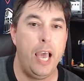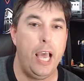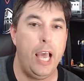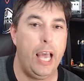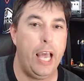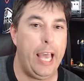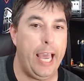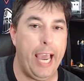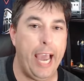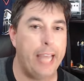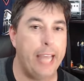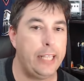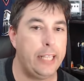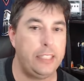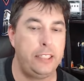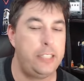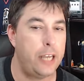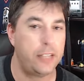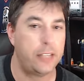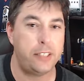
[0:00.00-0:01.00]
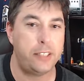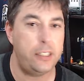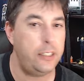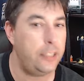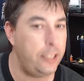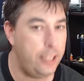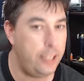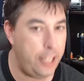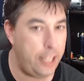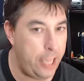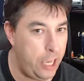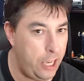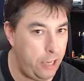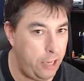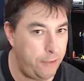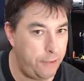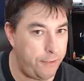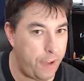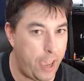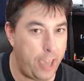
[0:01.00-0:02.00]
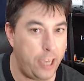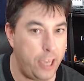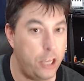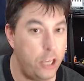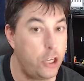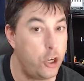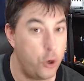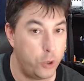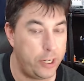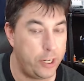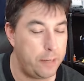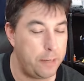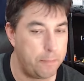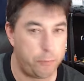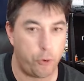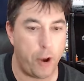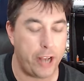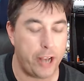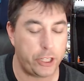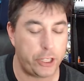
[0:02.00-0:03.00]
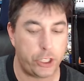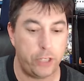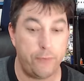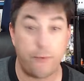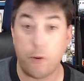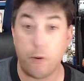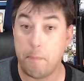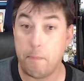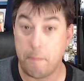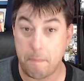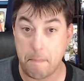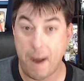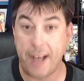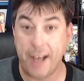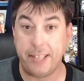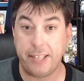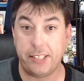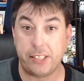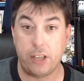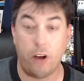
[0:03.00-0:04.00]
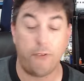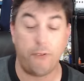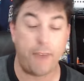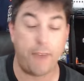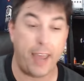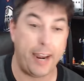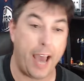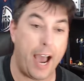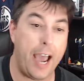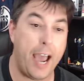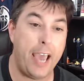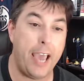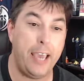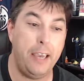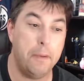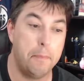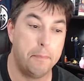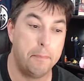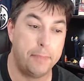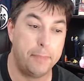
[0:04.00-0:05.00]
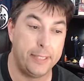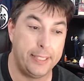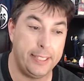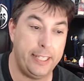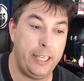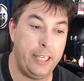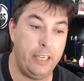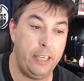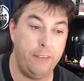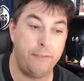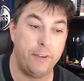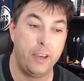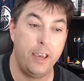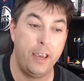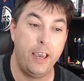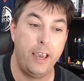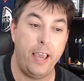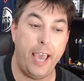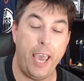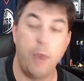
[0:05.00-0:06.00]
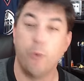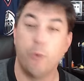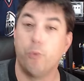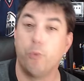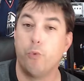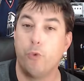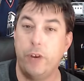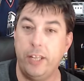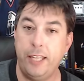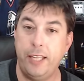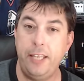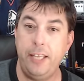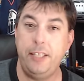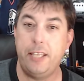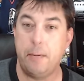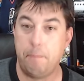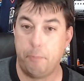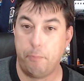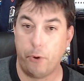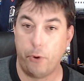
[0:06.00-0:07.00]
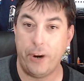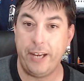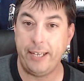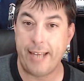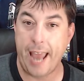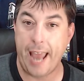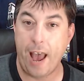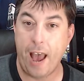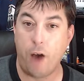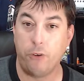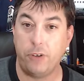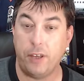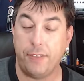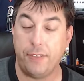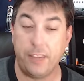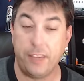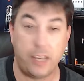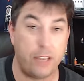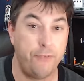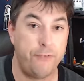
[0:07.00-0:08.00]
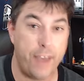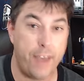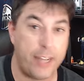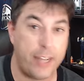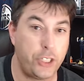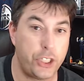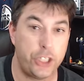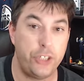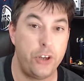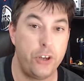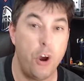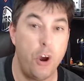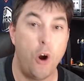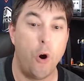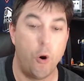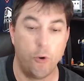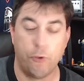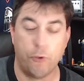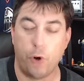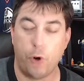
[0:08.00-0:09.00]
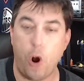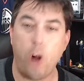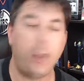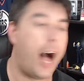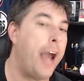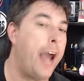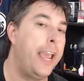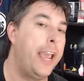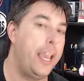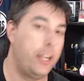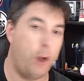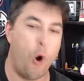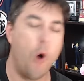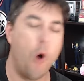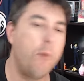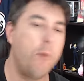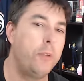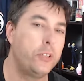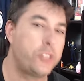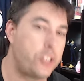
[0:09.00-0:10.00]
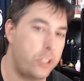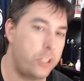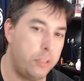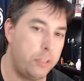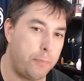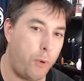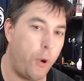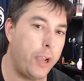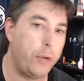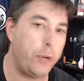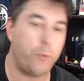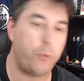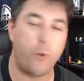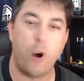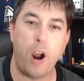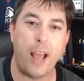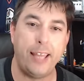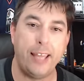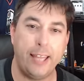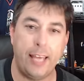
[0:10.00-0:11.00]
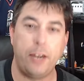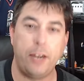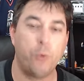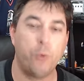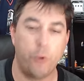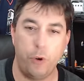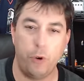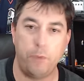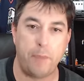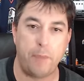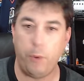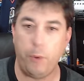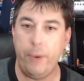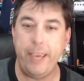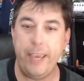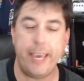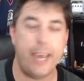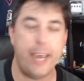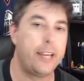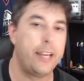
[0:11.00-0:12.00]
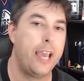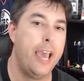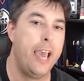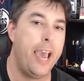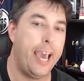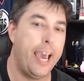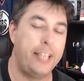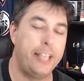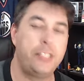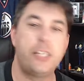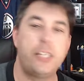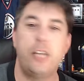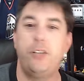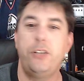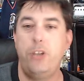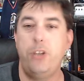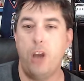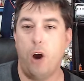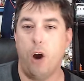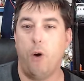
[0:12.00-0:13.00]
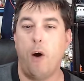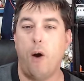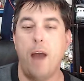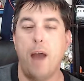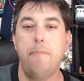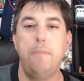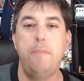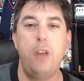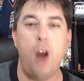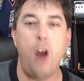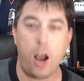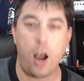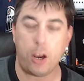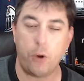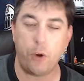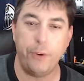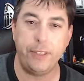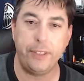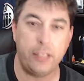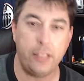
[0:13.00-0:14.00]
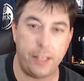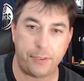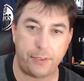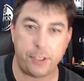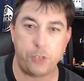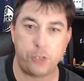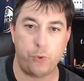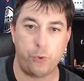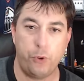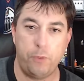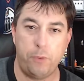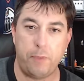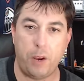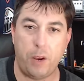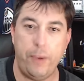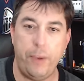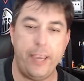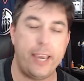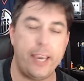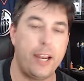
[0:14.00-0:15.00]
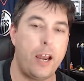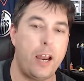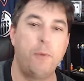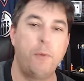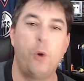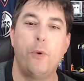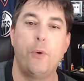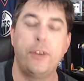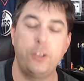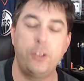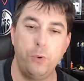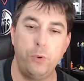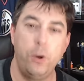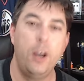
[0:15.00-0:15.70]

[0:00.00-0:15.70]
it doesn't leave a good impression for myself. And I believe it really did bring down the convention overall. I, it almost to the point where I let it ruin my weekend. And I said, no, I'm not going to let this ruin my weekend. I'm going to